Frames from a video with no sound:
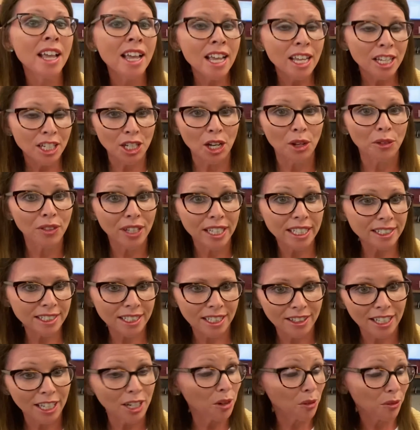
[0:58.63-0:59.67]
You know, things
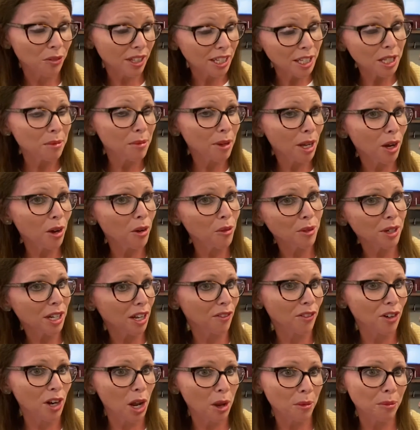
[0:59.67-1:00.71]
that they don't think about
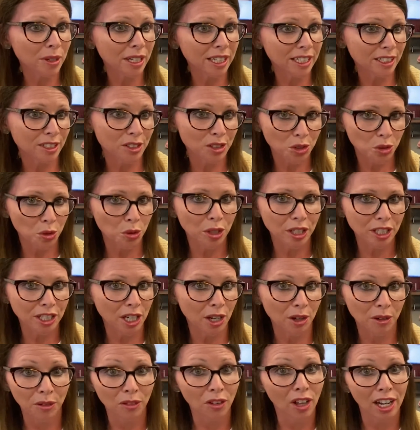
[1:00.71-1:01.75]
whenever opening a store. You
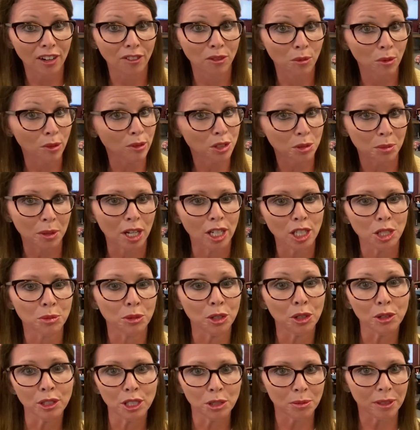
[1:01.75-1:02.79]
know, a lot of them want to be
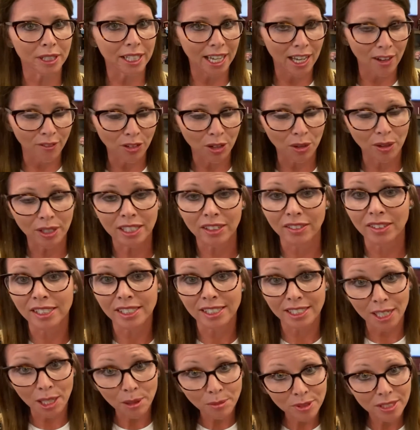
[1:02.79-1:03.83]
entrepreneurs, but they have no idea the
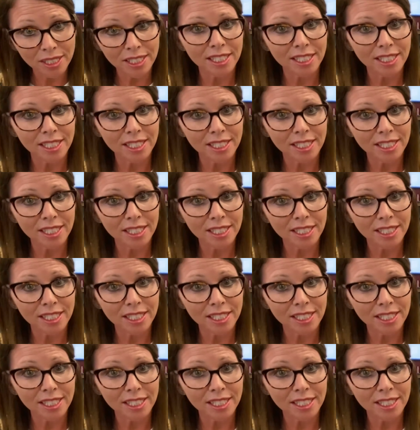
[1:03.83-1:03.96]
steps to